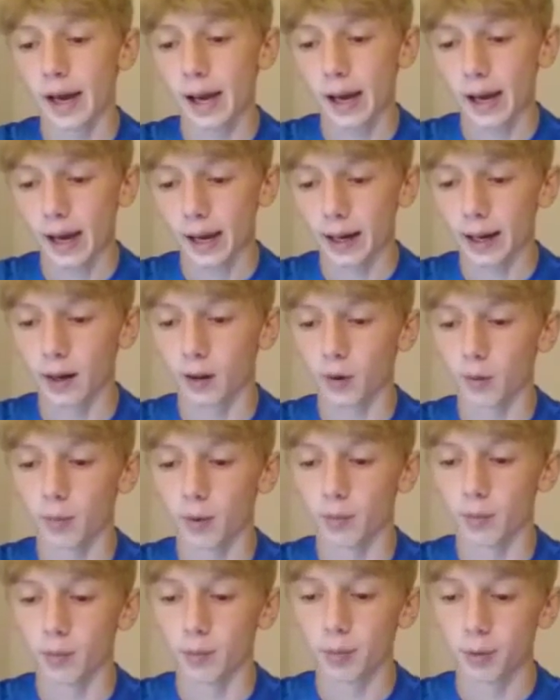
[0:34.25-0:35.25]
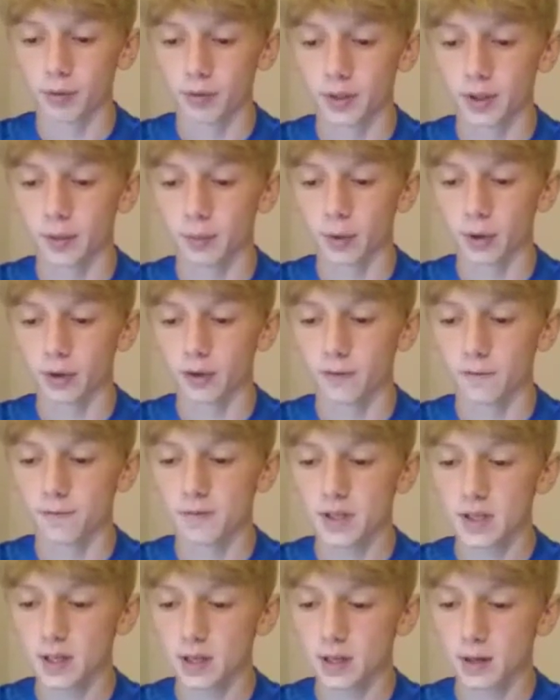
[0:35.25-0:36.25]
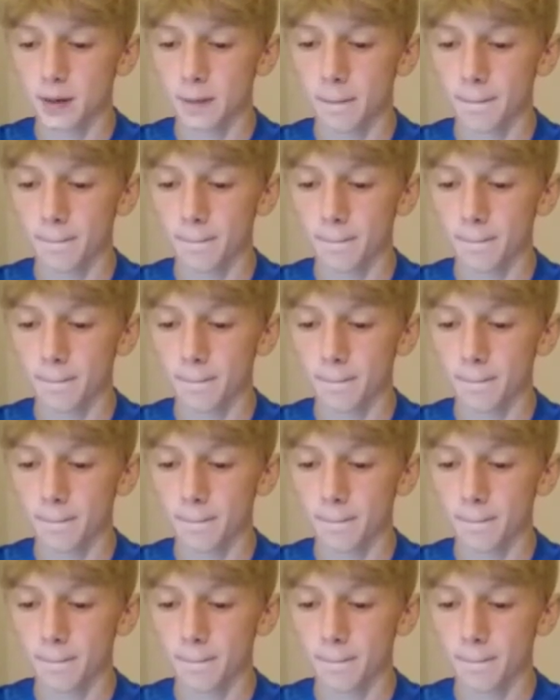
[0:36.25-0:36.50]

At Alabama, both of them undefeated.